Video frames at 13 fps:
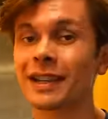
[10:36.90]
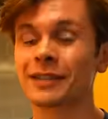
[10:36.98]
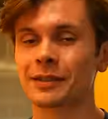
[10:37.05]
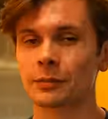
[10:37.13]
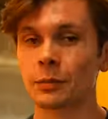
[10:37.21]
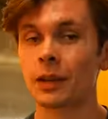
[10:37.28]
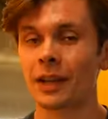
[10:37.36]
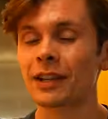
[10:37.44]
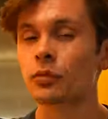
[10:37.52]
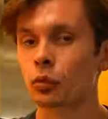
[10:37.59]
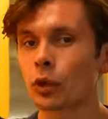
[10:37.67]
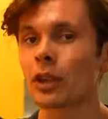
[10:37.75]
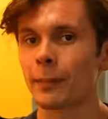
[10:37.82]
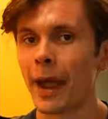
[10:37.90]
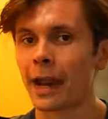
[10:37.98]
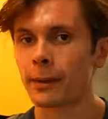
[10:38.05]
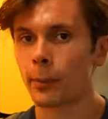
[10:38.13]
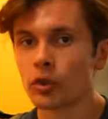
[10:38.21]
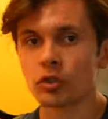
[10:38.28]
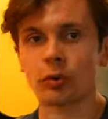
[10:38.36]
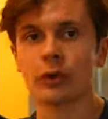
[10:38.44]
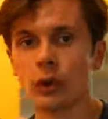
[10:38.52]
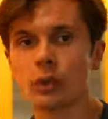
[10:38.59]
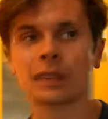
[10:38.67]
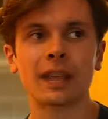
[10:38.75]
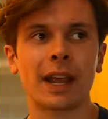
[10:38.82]
is, it's really bad. And most of the
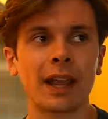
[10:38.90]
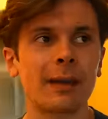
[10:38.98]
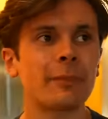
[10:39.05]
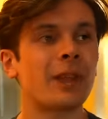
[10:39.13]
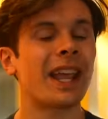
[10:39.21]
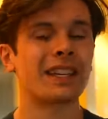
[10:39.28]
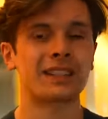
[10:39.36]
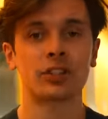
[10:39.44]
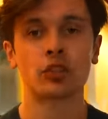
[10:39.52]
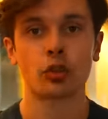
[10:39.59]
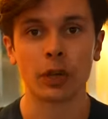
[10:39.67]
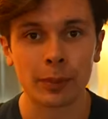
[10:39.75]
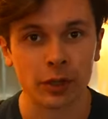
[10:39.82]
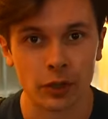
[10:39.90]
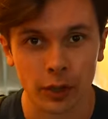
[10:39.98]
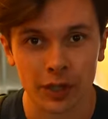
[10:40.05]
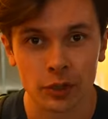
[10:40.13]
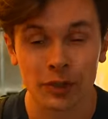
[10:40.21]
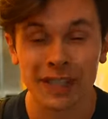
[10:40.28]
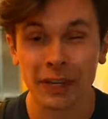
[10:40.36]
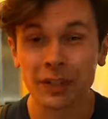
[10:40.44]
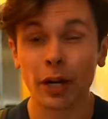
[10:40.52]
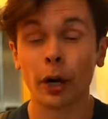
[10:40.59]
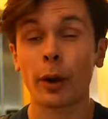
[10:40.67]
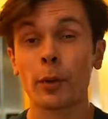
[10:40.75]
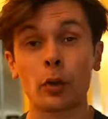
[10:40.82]
reviews say it's extremely dirty. So it sounds like
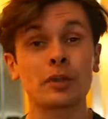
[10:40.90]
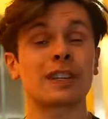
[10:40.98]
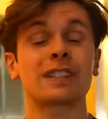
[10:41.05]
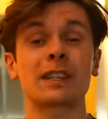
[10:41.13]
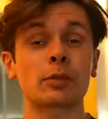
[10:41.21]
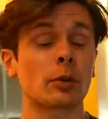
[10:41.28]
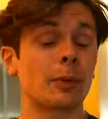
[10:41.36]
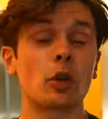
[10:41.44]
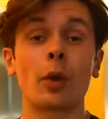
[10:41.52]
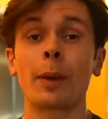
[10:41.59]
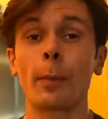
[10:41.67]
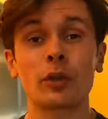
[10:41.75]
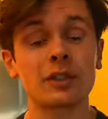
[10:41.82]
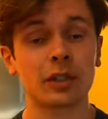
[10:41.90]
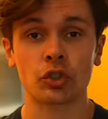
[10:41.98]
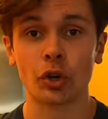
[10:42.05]
our immune systems are gonna be doing most of the